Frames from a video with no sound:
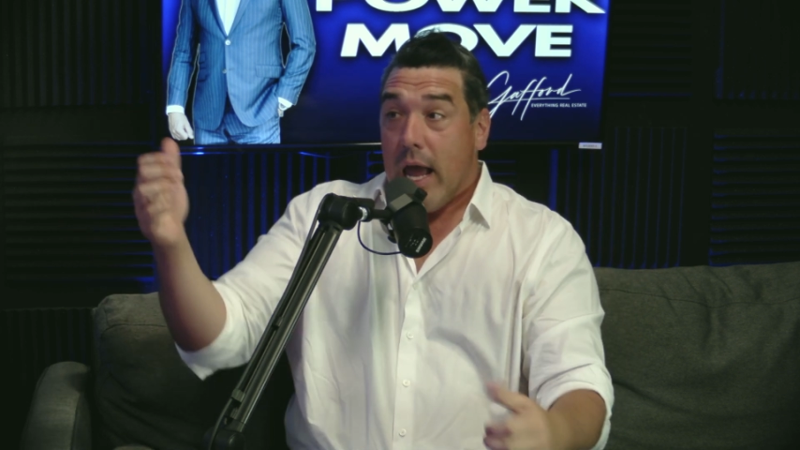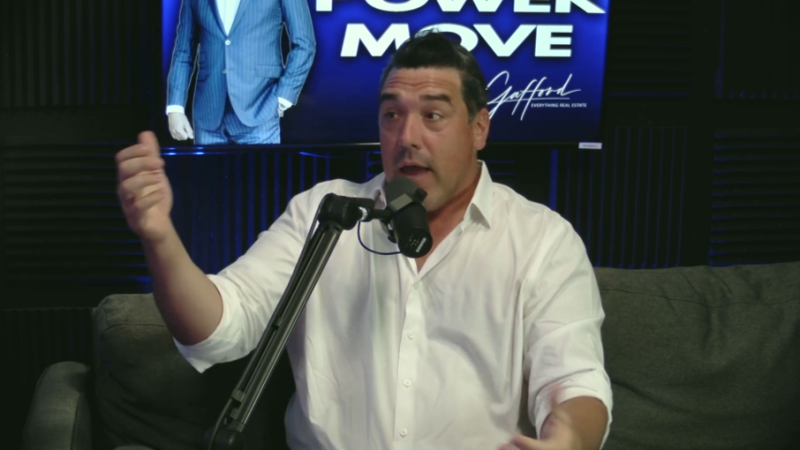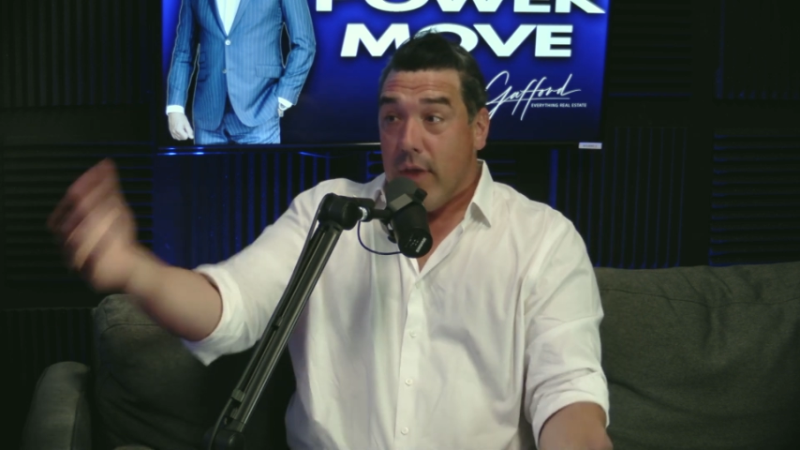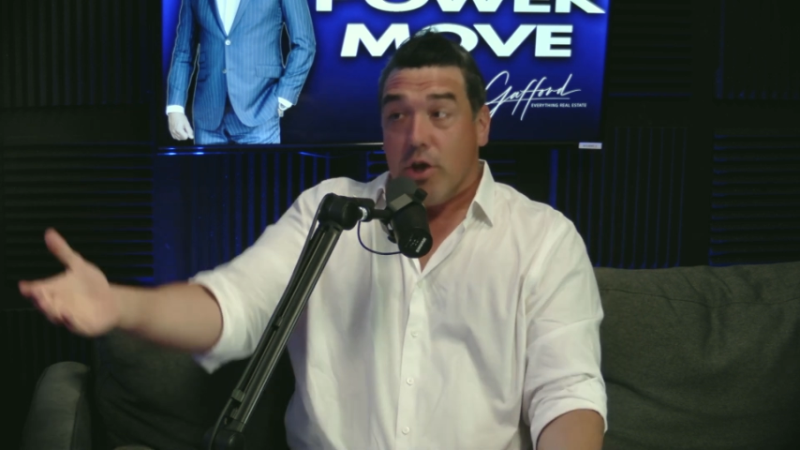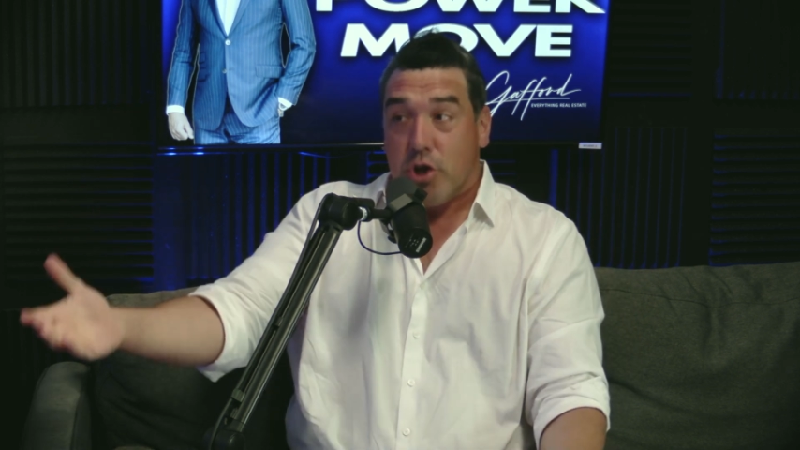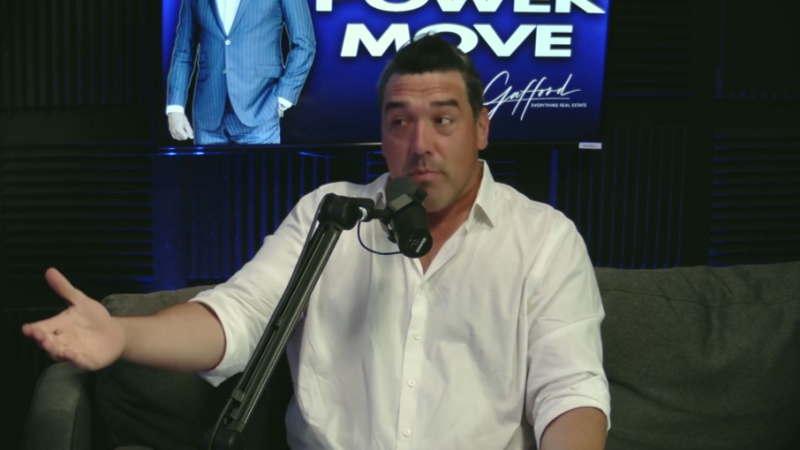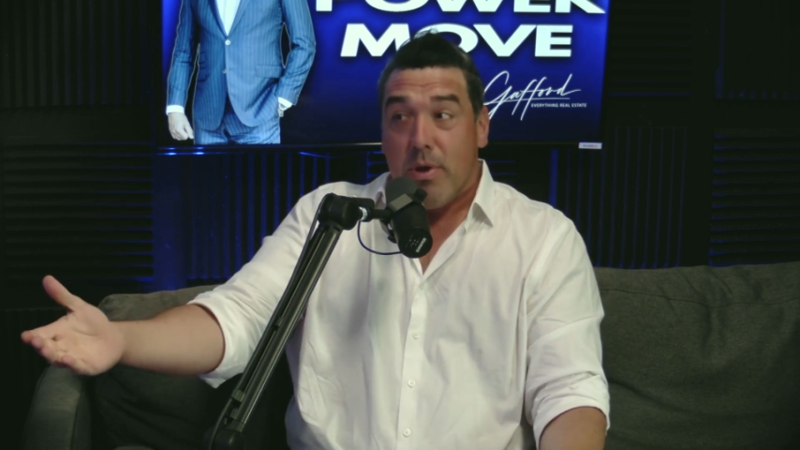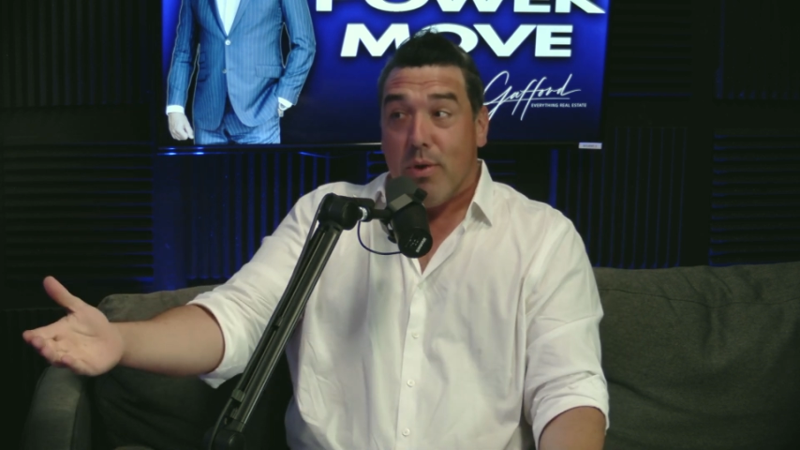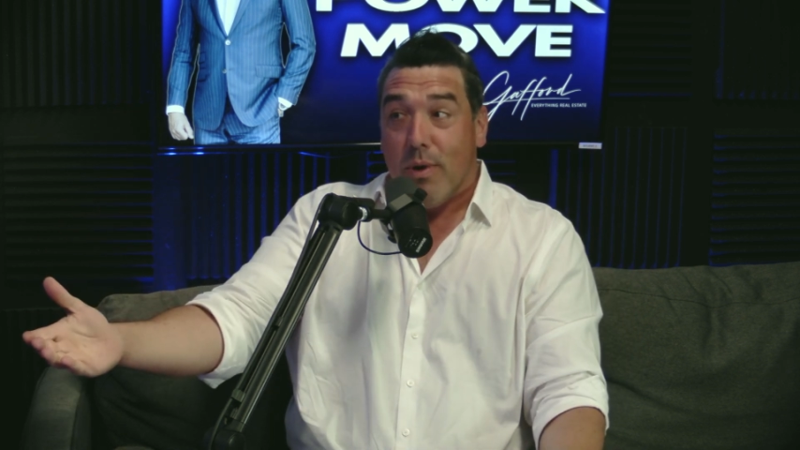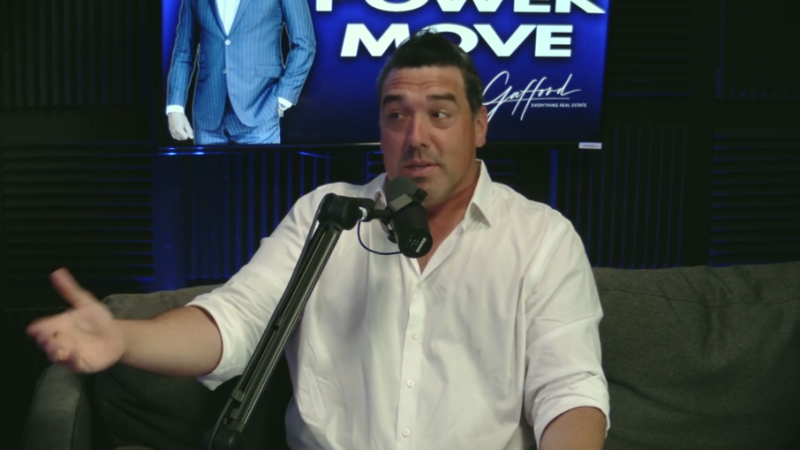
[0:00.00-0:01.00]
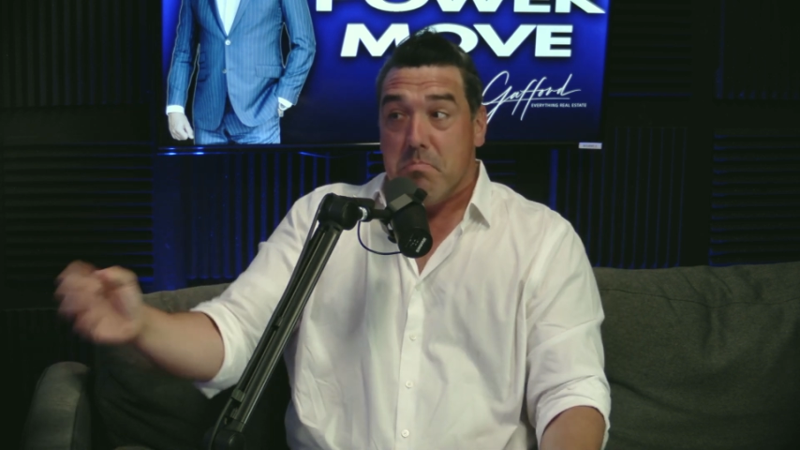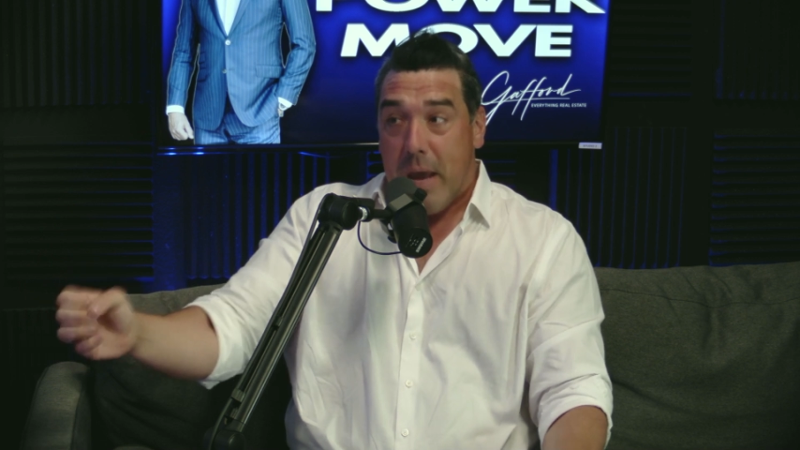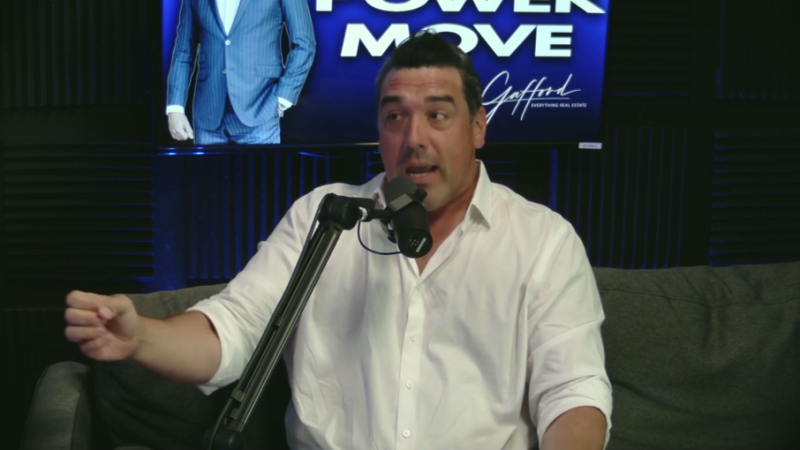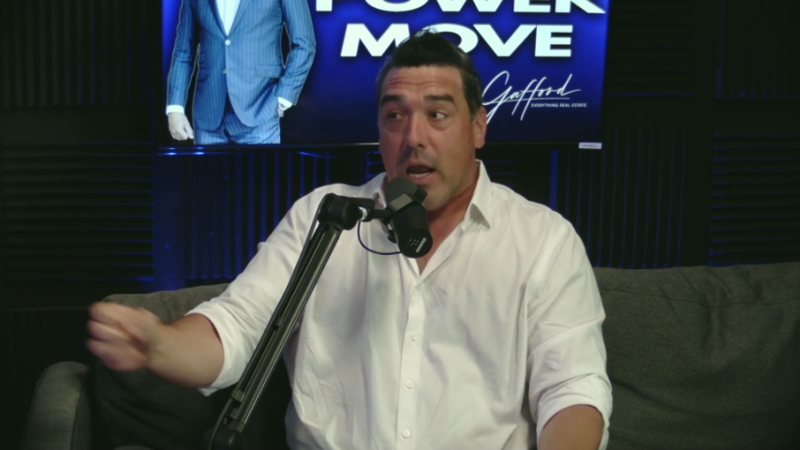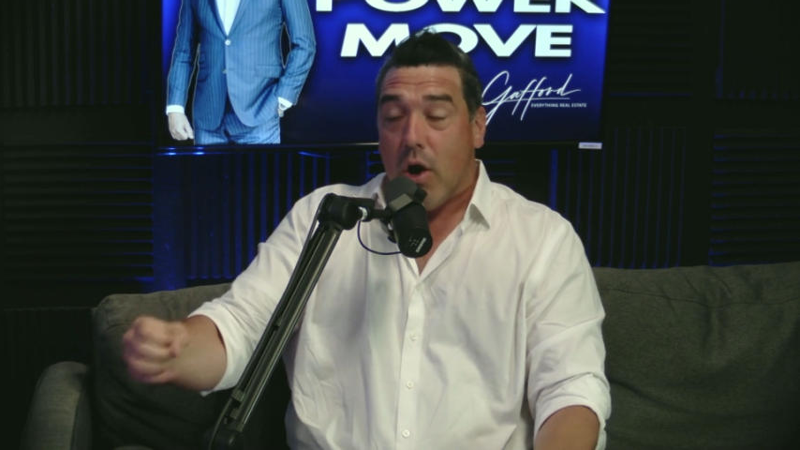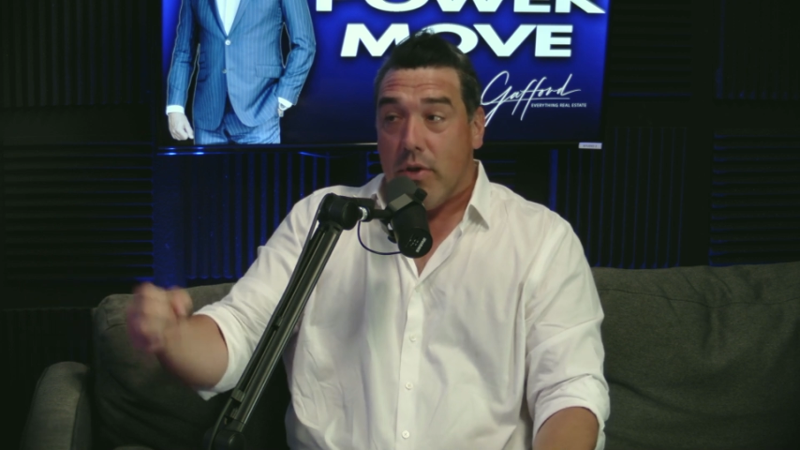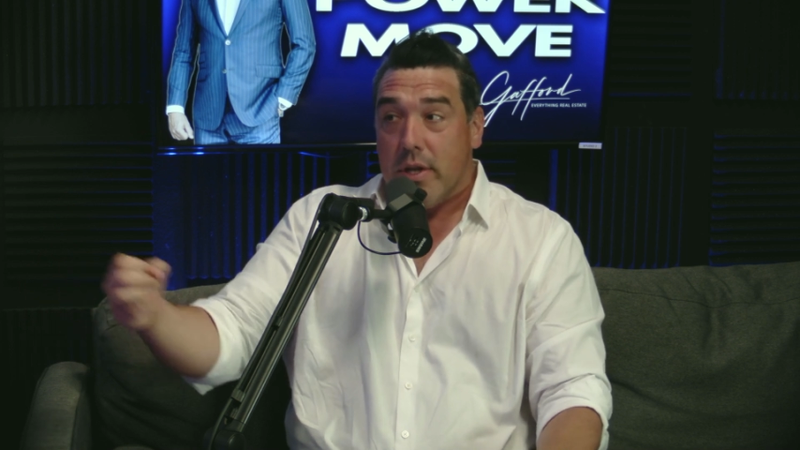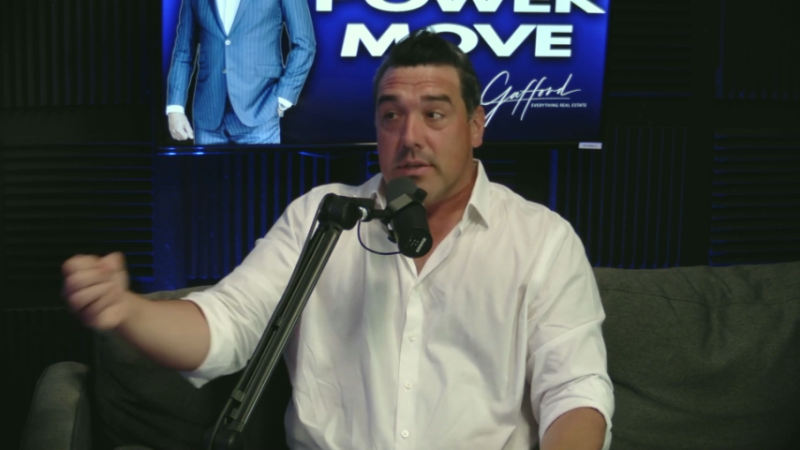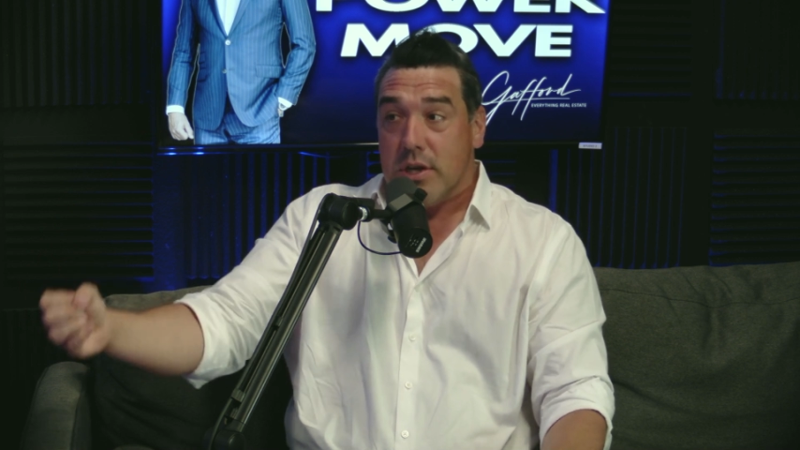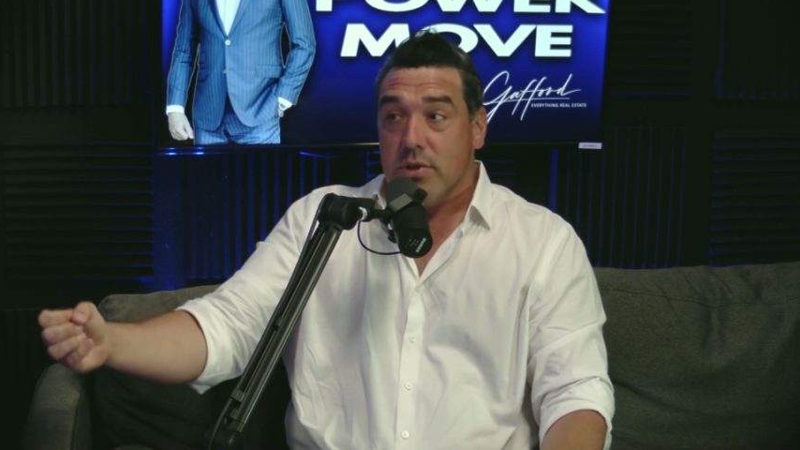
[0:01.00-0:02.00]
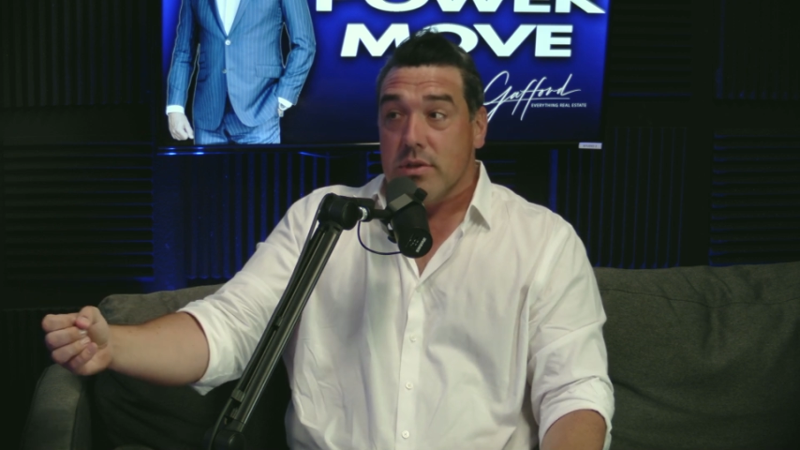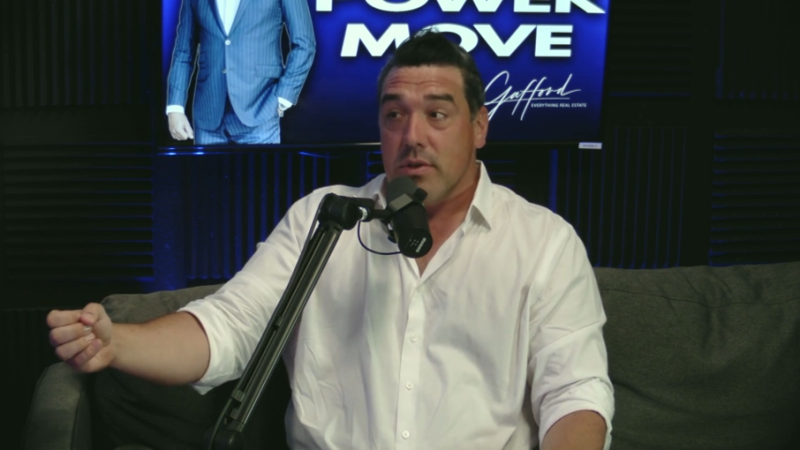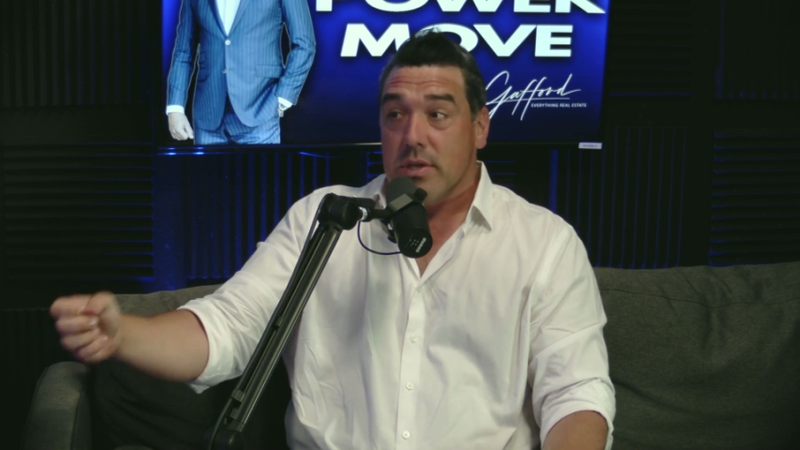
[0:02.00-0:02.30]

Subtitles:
and they should be the ones making all the decisions in